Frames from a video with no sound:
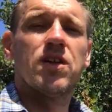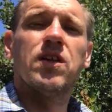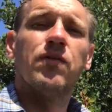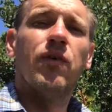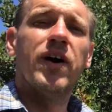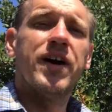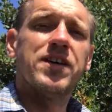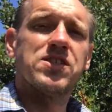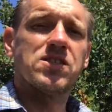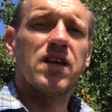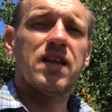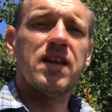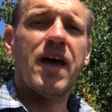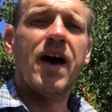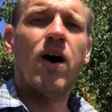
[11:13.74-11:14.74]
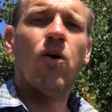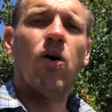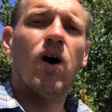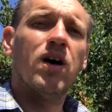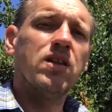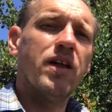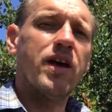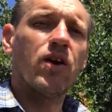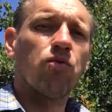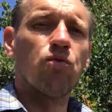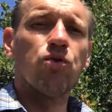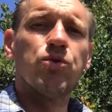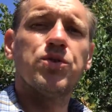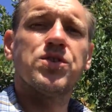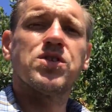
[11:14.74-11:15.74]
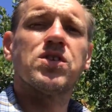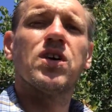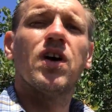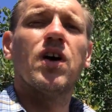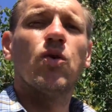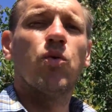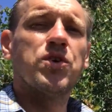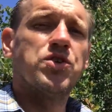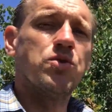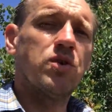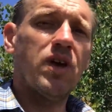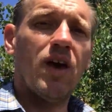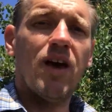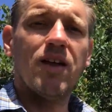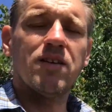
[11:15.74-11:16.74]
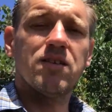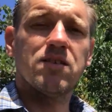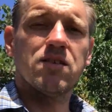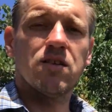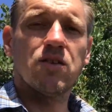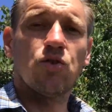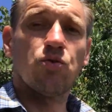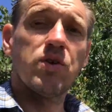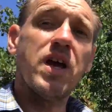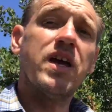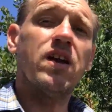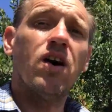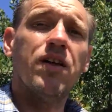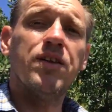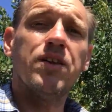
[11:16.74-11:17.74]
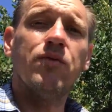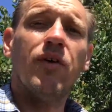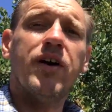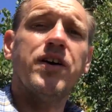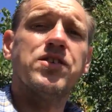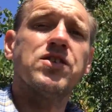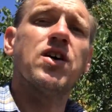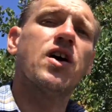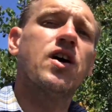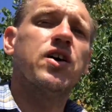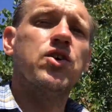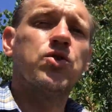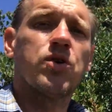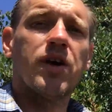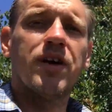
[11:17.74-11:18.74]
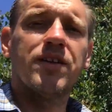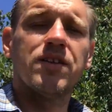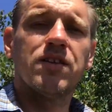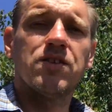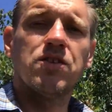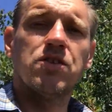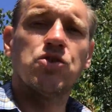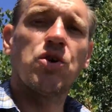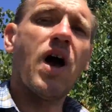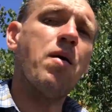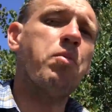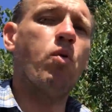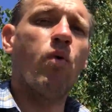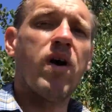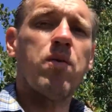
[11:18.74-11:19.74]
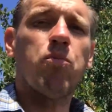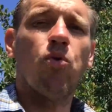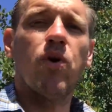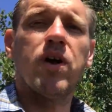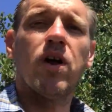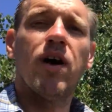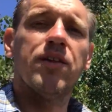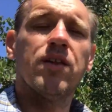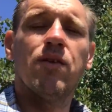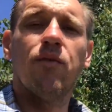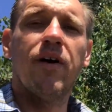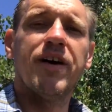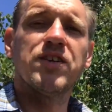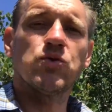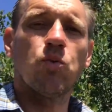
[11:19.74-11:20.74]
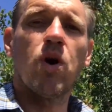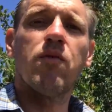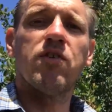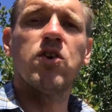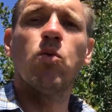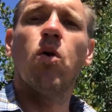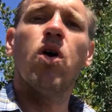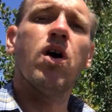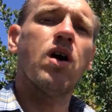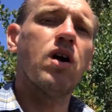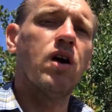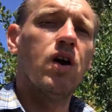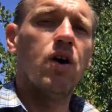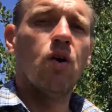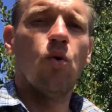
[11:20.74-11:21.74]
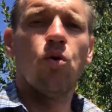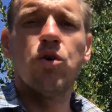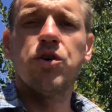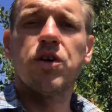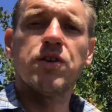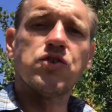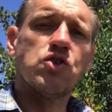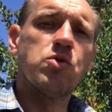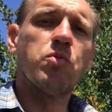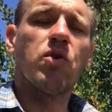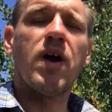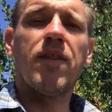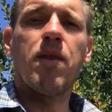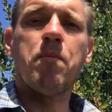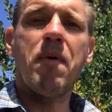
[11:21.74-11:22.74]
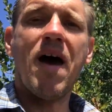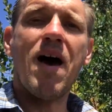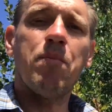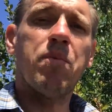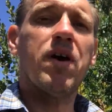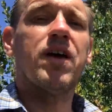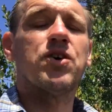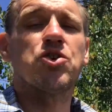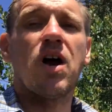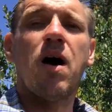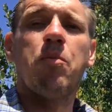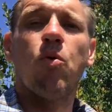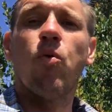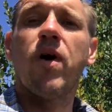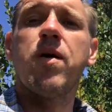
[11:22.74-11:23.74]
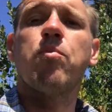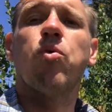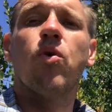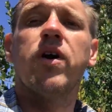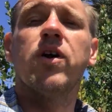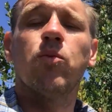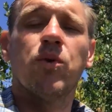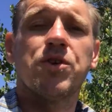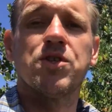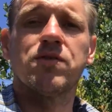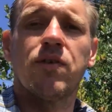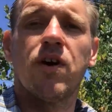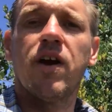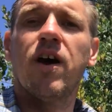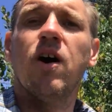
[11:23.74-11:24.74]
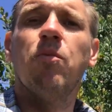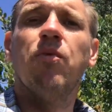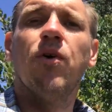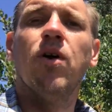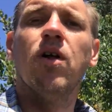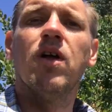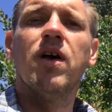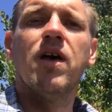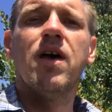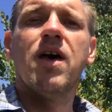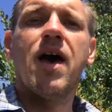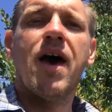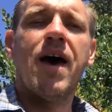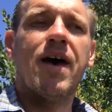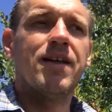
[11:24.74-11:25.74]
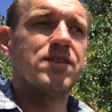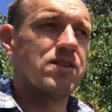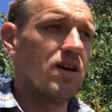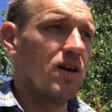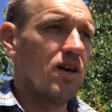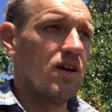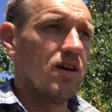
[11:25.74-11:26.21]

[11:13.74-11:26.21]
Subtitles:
on the device. Now, unlike routes, which you can't create on the device, you can drop a waypoint on the device wherever you are, or you can zoom around the map and drop a waypoint, which is very helpful. And